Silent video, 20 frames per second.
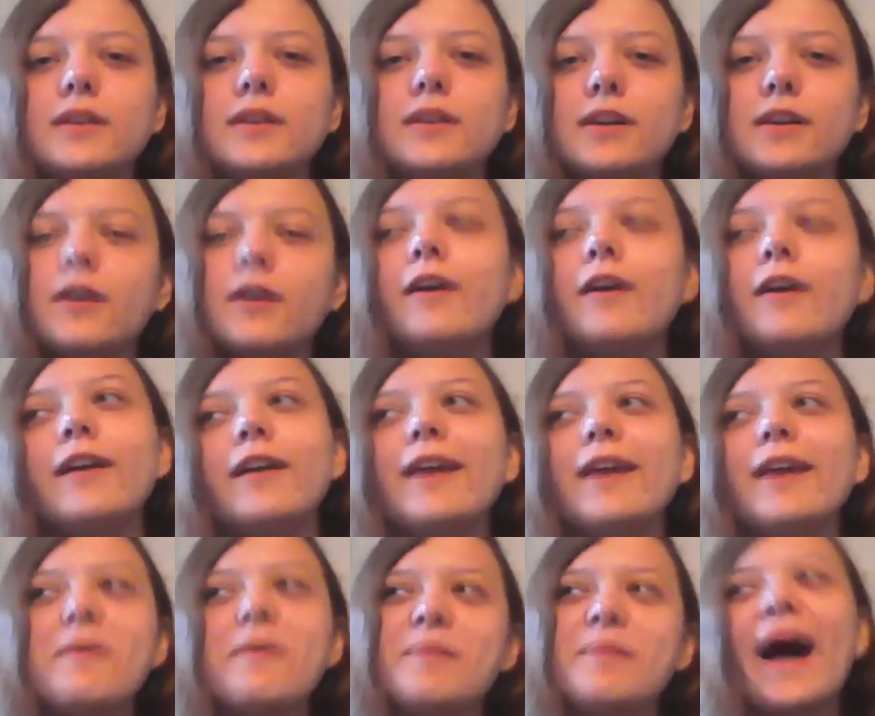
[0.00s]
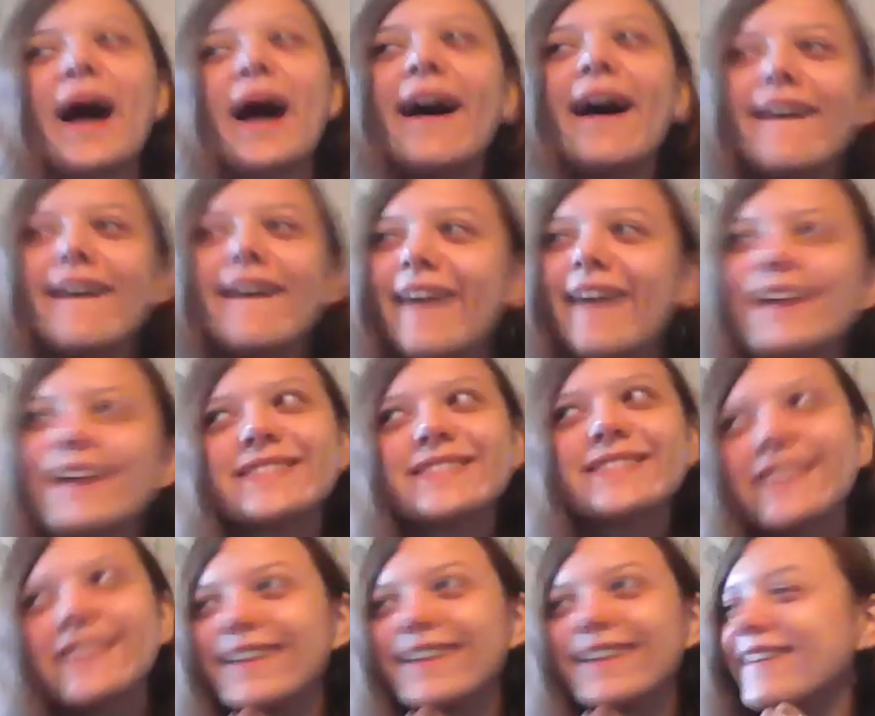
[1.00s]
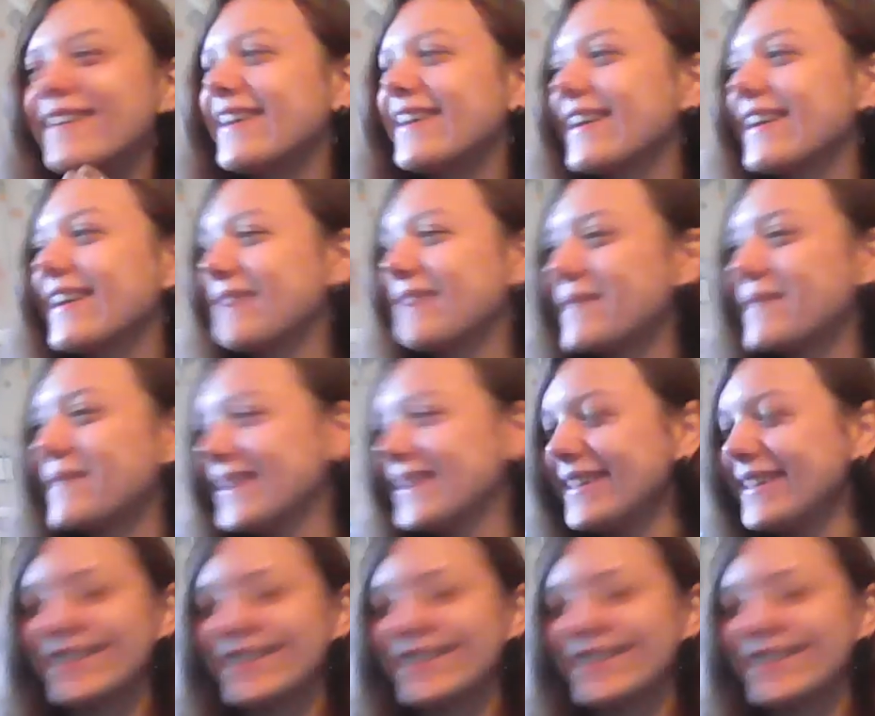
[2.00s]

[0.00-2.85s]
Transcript: Like, oh, little pal, how's it going, little buddy?